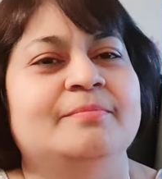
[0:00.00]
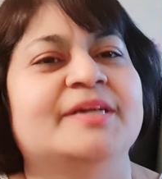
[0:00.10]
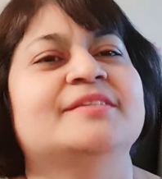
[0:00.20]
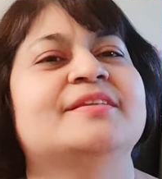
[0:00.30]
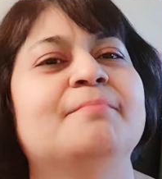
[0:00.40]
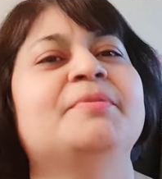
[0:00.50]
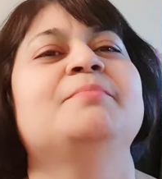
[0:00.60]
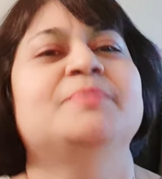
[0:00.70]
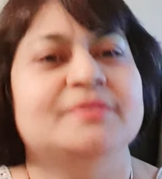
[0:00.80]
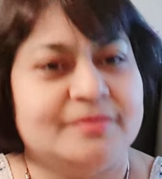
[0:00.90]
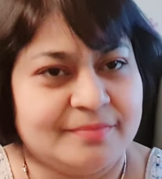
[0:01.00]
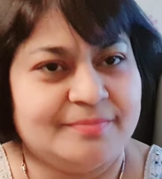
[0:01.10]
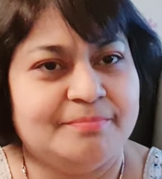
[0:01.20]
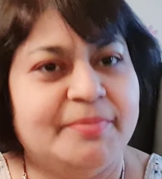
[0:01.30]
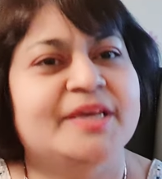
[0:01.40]
but some people
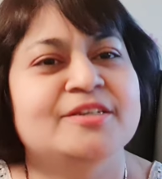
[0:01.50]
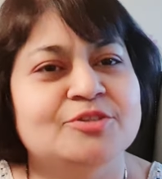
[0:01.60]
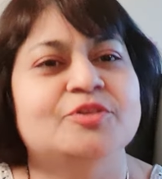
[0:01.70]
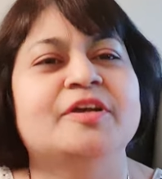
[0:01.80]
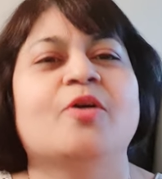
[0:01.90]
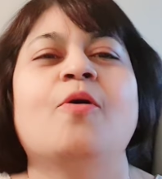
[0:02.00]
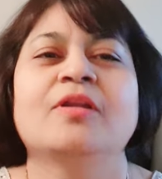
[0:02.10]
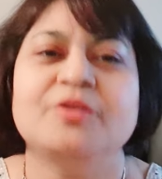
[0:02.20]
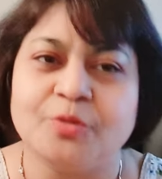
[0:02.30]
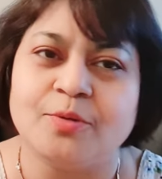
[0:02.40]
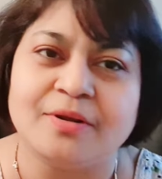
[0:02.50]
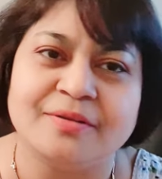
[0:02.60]
begin to recall it all.